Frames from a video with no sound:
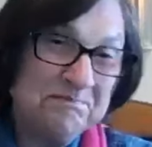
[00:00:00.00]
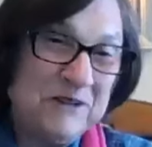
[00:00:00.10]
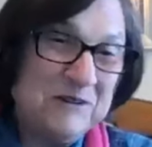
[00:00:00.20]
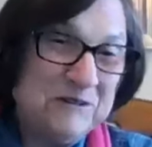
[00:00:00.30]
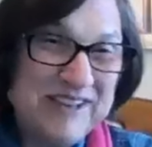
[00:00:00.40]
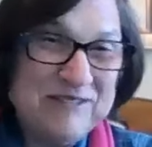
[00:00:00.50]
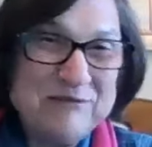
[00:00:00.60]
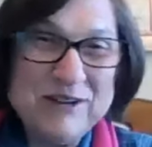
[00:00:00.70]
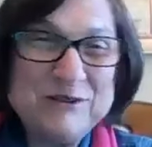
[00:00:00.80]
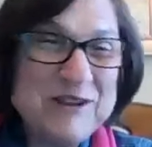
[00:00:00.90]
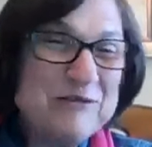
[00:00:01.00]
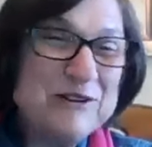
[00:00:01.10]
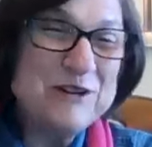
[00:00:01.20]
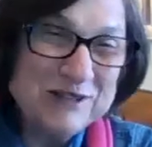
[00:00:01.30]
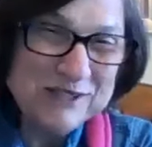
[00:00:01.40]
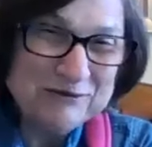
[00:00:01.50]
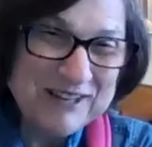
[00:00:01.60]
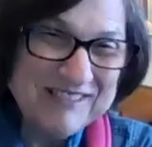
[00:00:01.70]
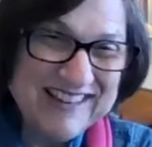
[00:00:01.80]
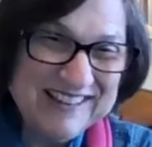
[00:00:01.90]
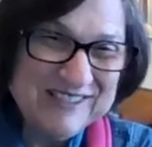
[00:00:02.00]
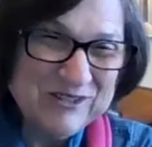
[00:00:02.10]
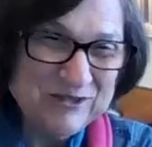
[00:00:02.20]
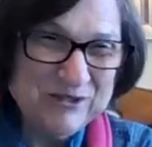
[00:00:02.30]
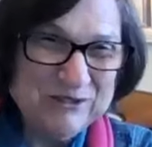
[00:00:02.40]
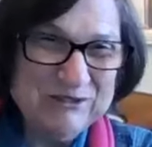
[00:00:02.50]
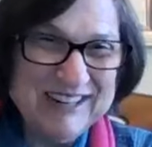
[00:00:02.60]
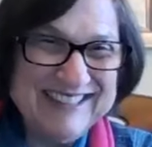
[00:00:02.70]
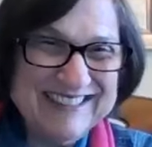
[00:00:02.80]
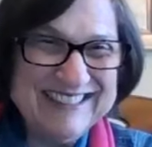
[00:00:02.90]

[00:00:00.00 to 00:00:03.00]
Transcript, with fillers: okay well you never know what's around the next corner right